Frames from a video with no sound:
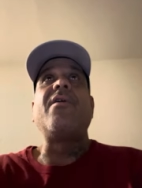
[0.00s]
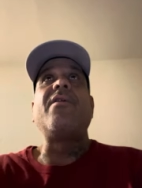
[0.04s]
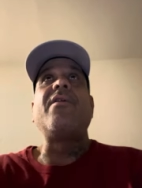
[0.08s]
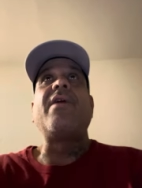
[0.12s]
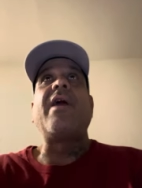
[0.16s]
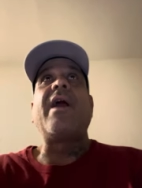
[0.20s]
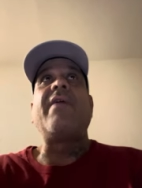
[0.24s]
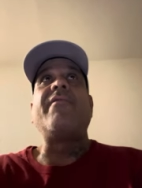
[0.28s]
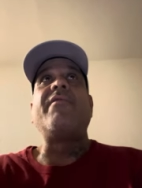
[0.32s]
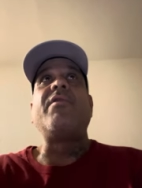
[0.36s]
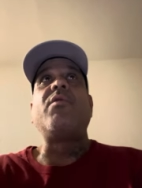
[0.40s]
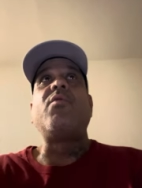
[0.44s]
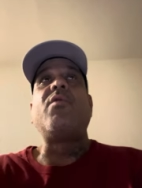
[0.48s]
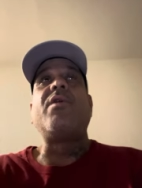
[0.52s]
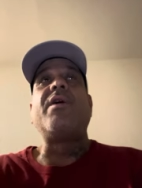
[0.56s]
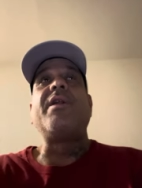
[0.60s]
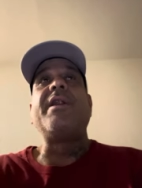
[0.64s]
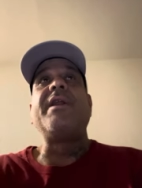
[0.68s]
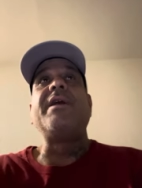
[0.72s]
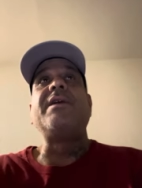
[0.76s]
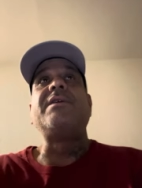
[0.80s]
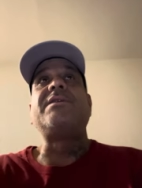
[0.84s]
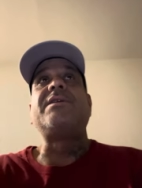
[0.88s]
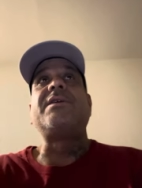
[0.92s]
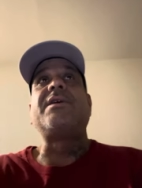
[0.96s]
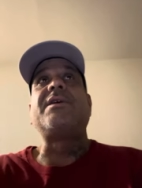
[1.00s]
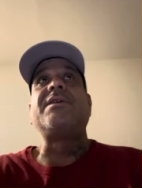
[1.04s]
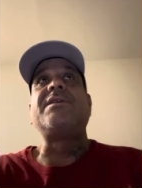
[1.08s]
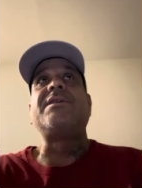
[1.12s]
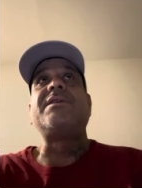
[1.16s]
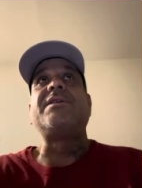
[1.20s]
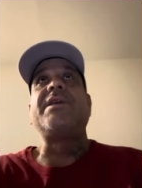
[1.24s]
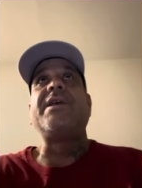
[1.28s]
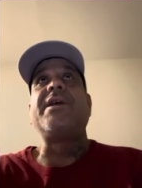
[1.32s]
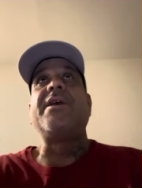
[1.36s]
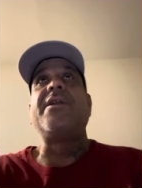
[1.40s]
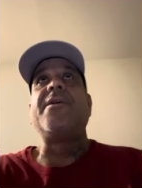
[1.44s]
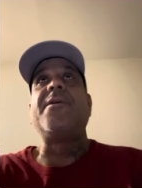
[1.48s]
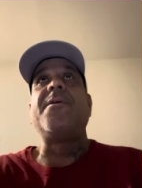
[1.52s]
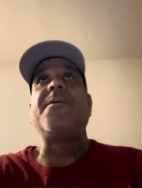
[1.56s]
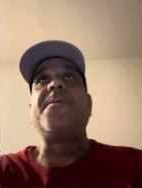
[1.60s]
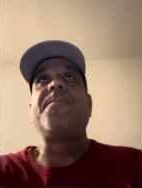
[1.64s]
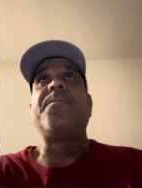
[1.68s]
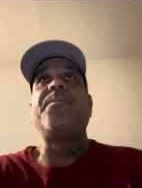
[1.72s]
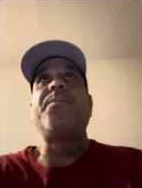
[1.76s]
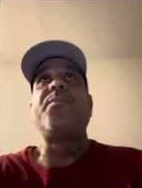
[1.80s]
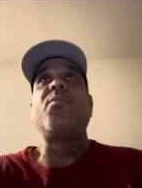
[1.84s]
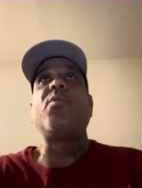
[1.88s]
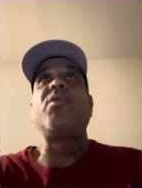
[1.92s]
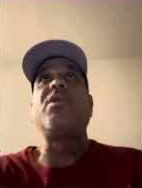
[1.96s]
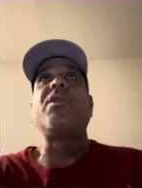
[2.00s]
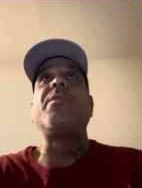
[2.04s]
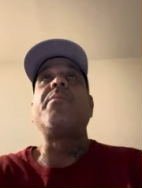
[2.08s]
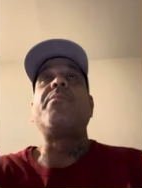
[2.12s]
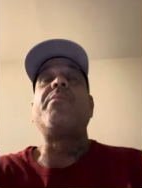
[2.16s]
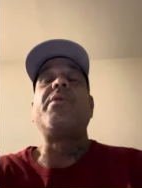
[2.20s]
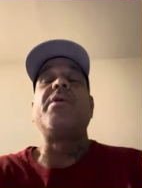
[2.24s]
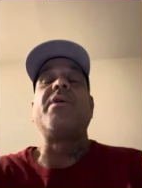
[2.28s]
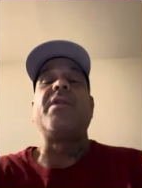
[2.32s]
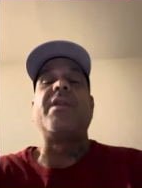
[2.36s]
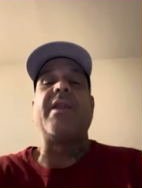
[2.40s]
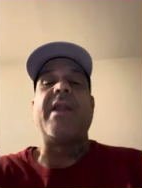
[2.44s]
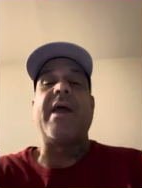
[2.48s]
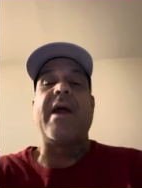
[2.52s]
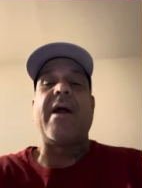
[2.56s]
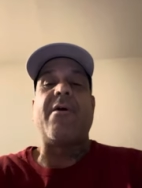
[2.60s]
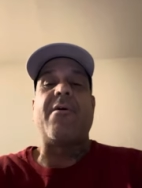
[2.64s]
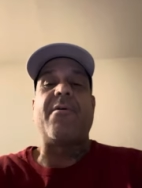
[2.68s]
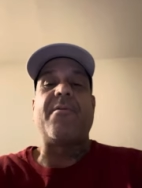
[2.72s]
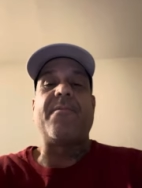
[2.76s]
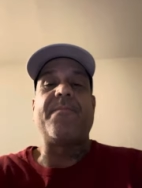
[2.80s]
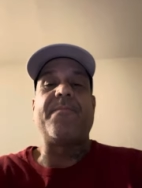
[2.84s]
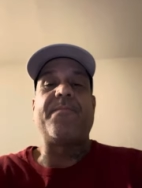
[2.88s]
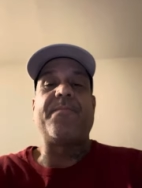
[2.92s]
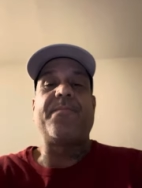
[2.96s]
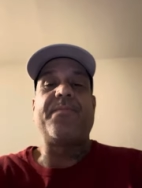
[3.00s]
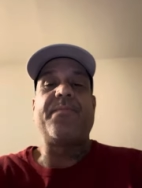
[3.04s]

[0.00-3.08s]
everyone needs to consider what they're putting out